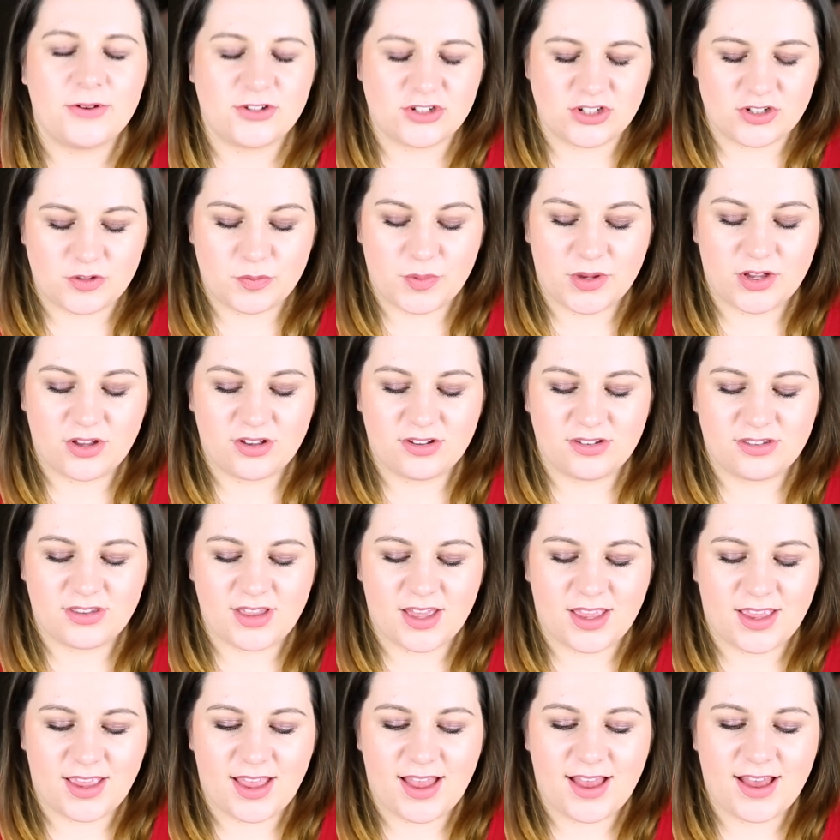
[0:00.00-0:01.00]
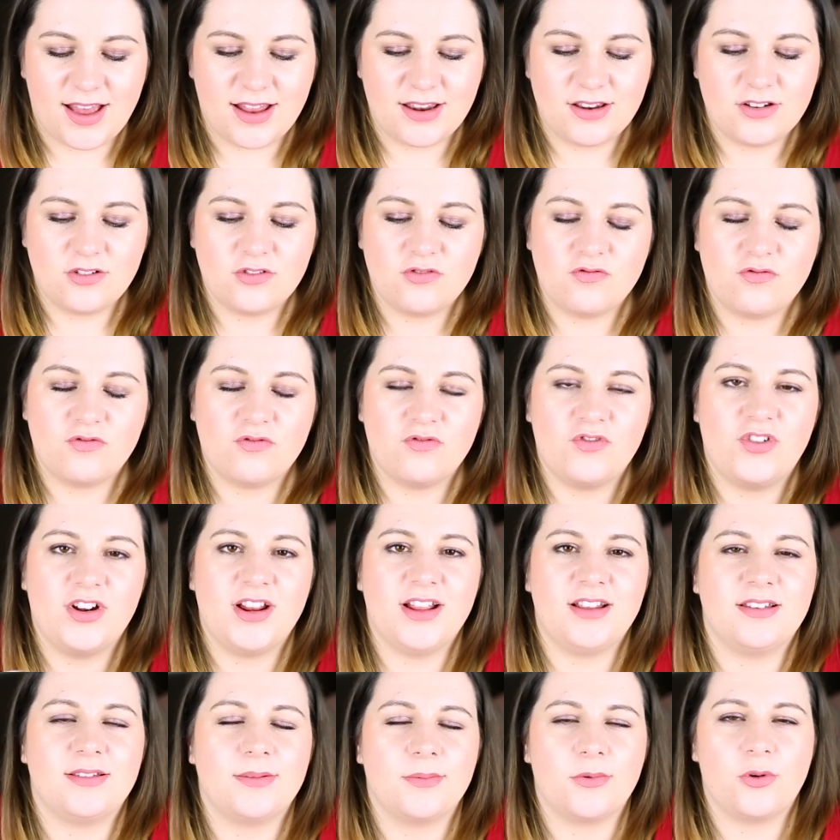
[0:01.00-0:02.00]
but just because they can
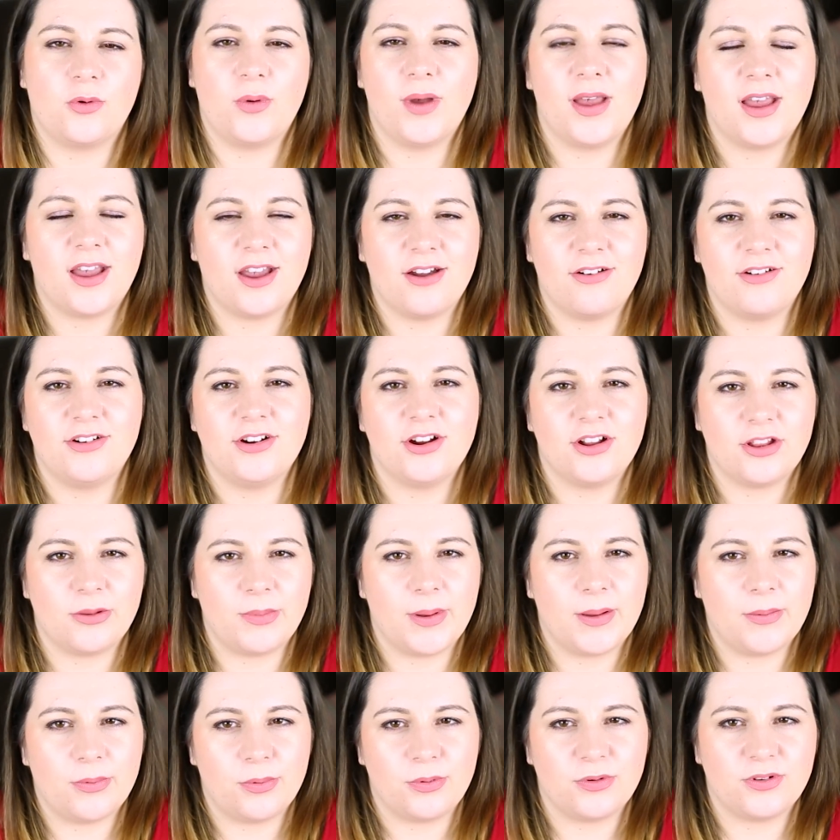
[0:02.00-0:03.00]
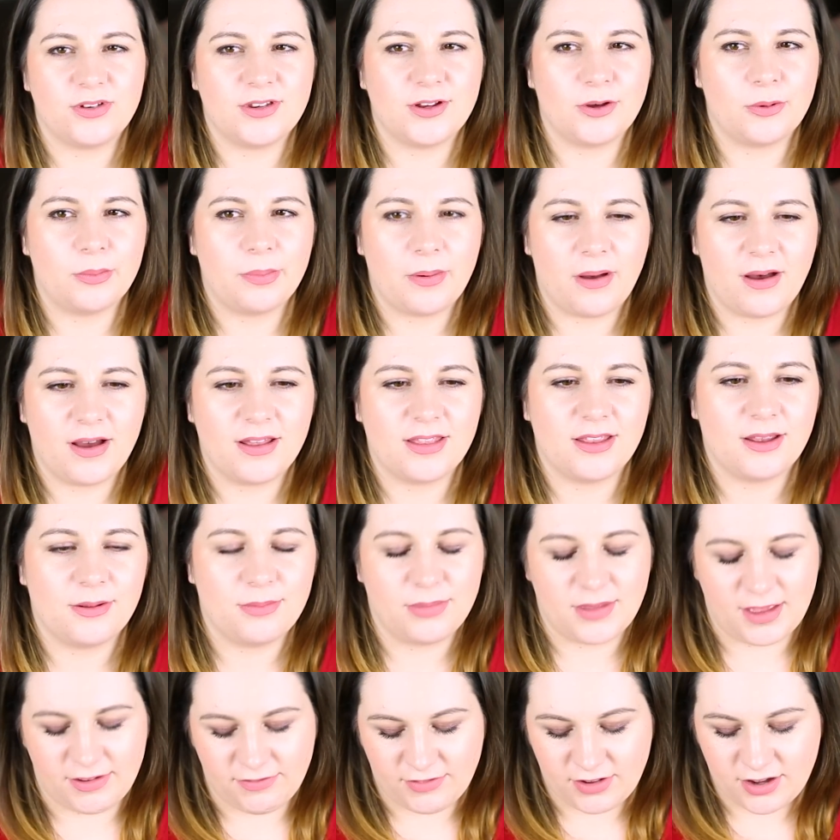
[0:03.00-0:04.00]
release them quicker and know that people still buy
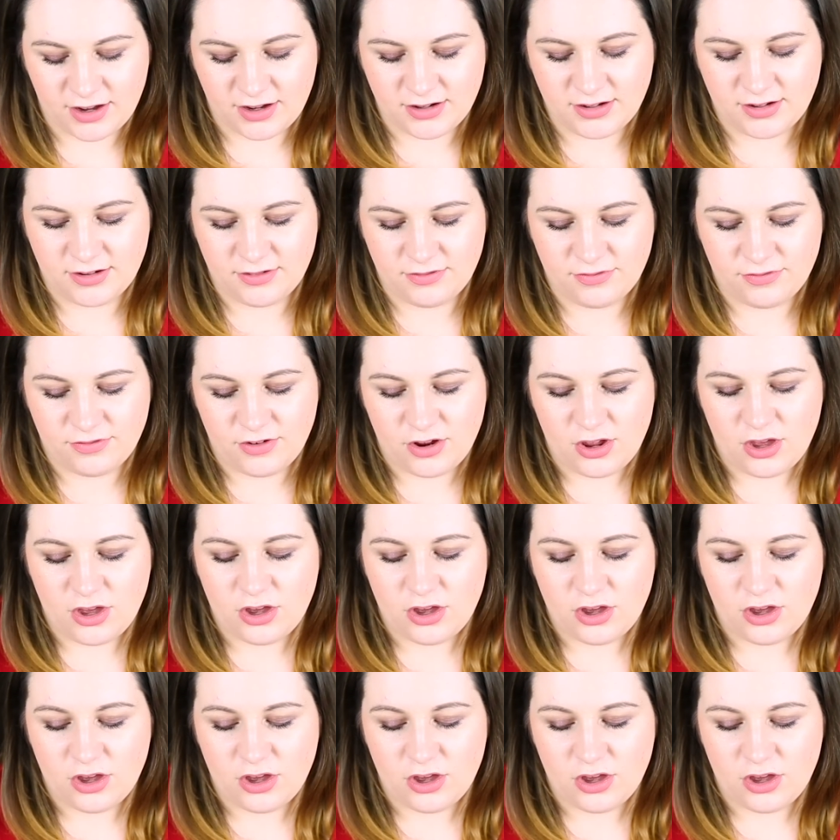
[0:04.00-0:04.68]
them, they've kind of